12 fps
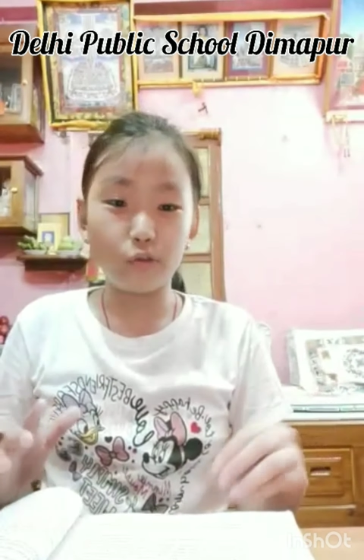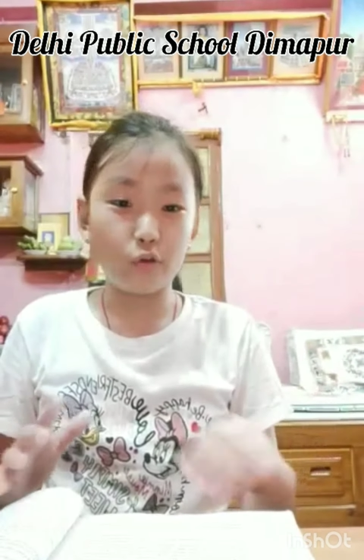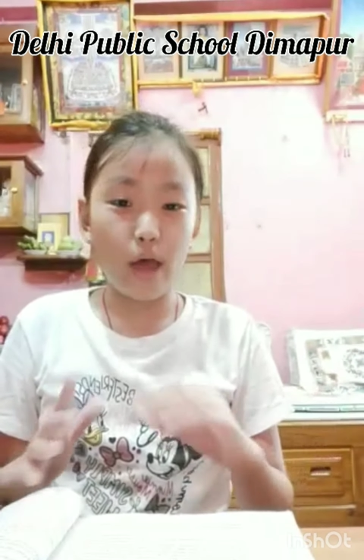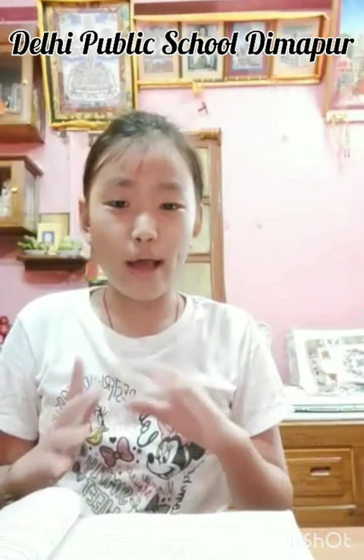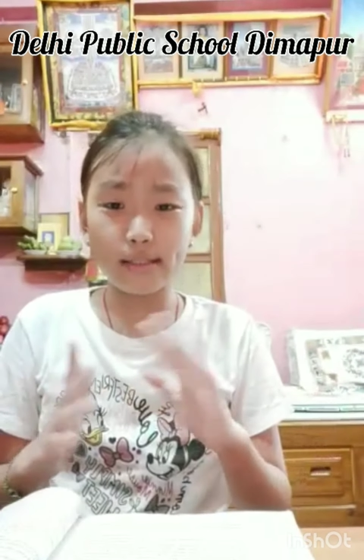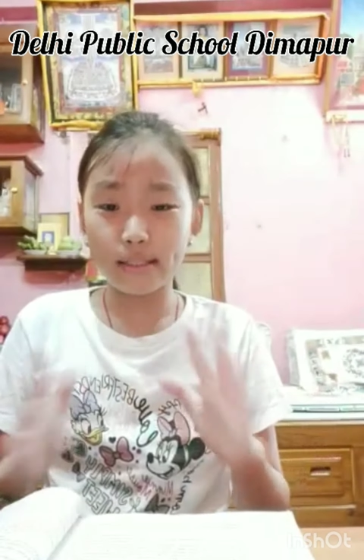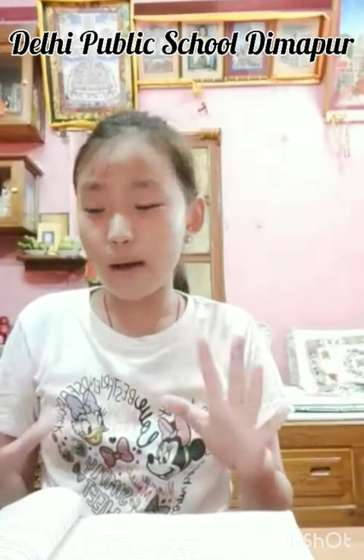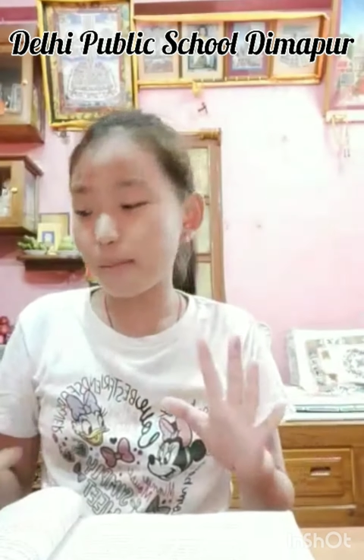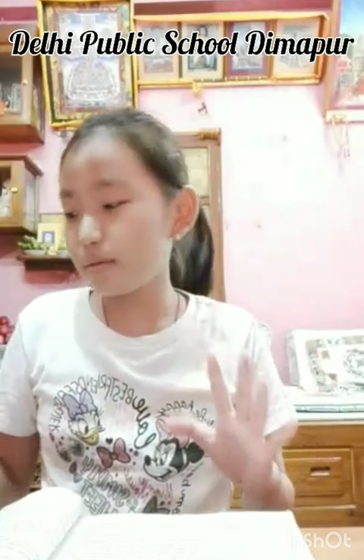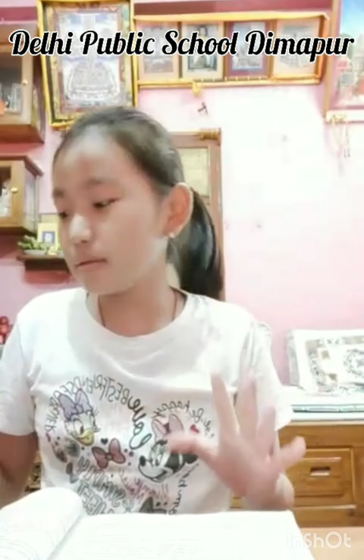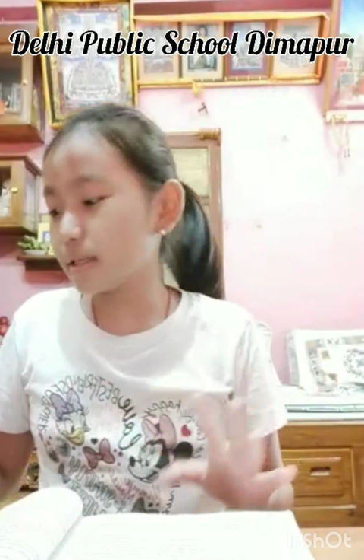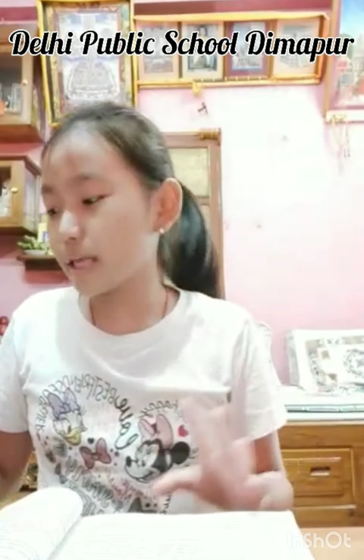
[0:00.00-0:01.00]
So
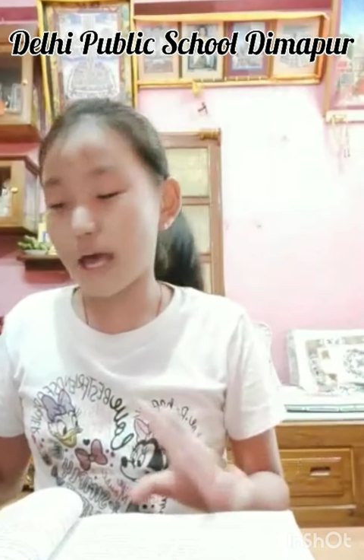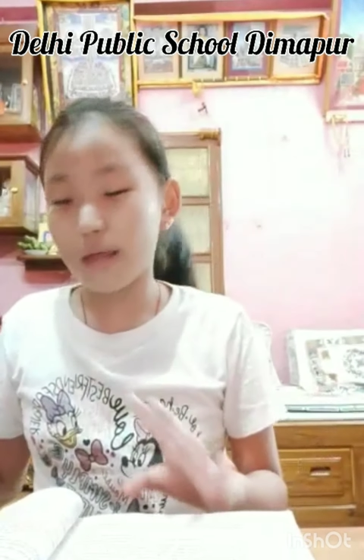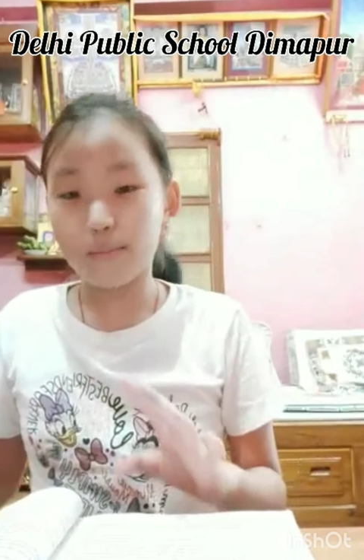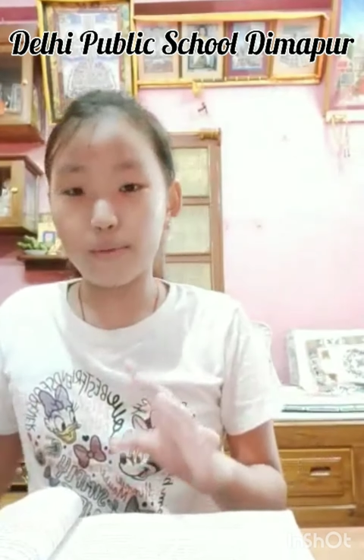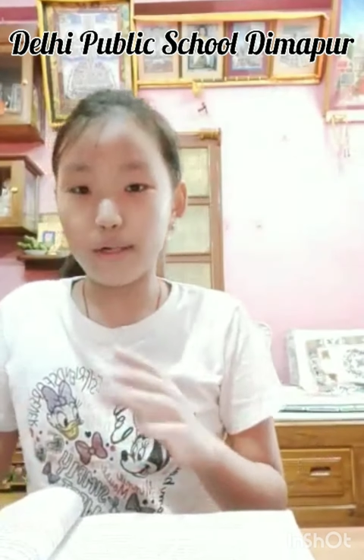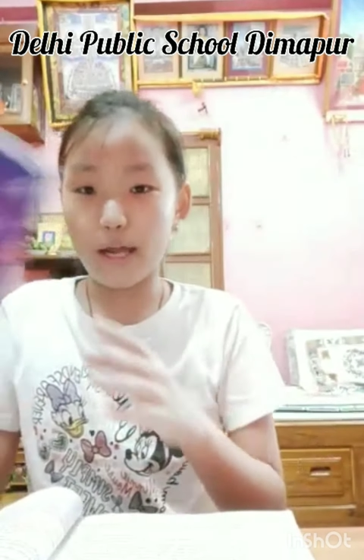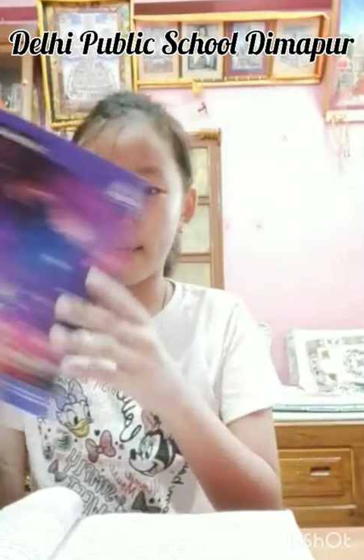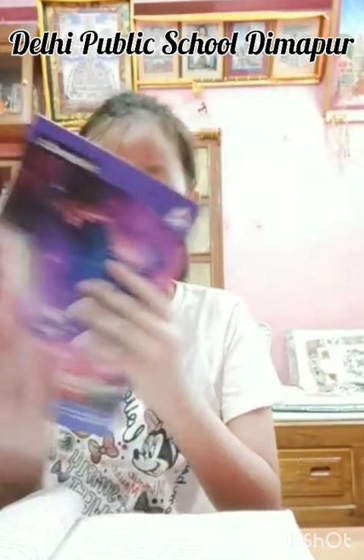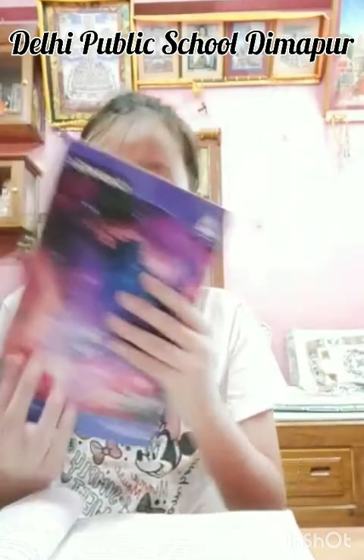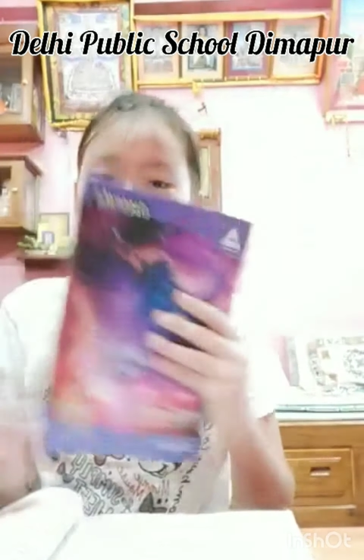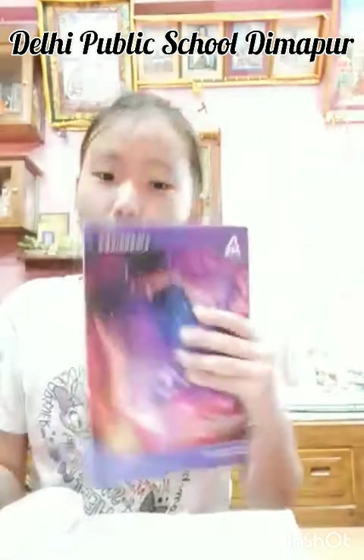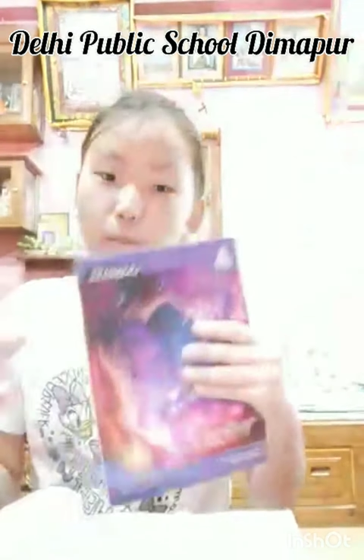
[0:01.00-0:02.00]
examples can be like
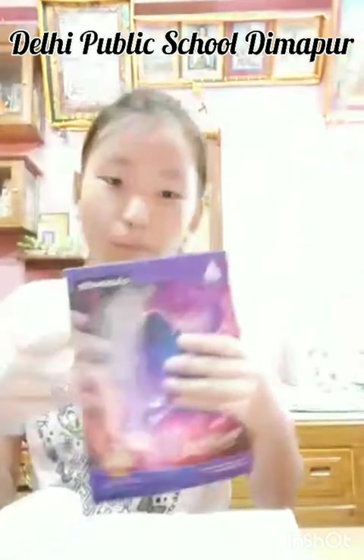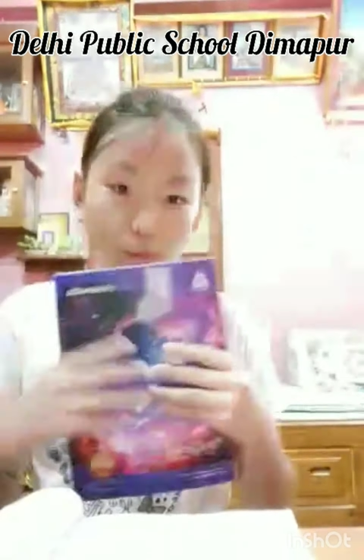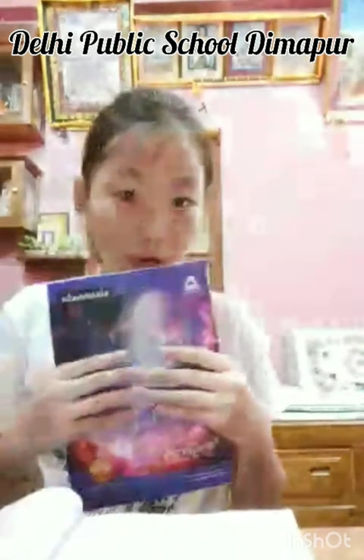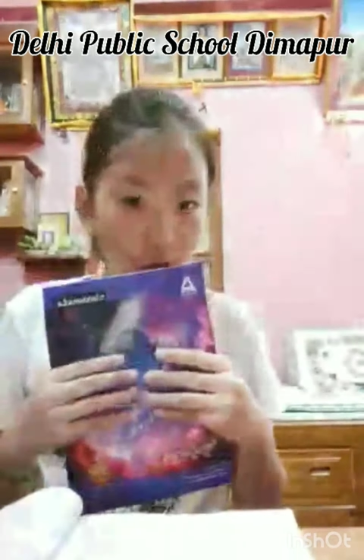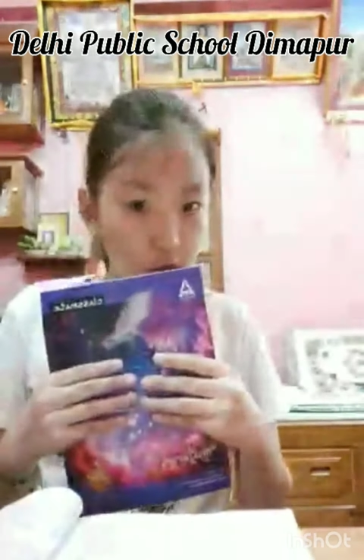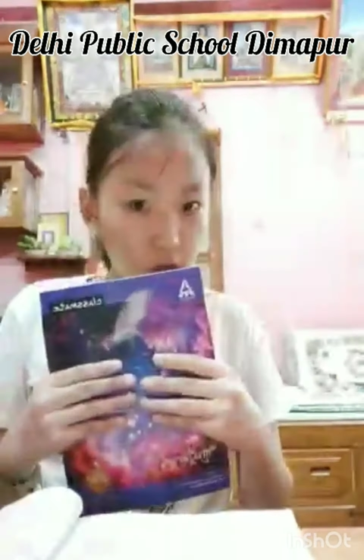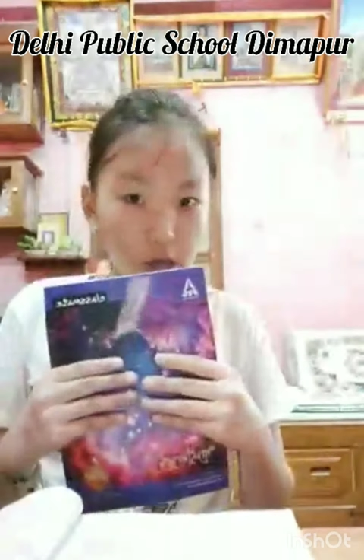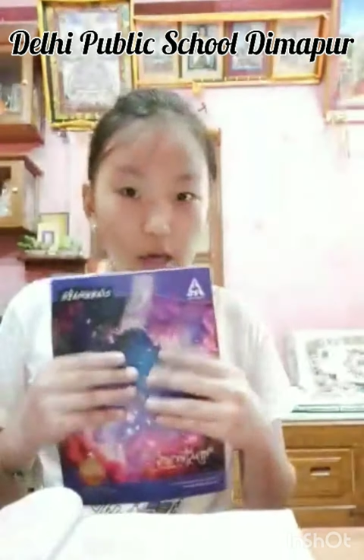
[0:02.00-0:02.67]
a book.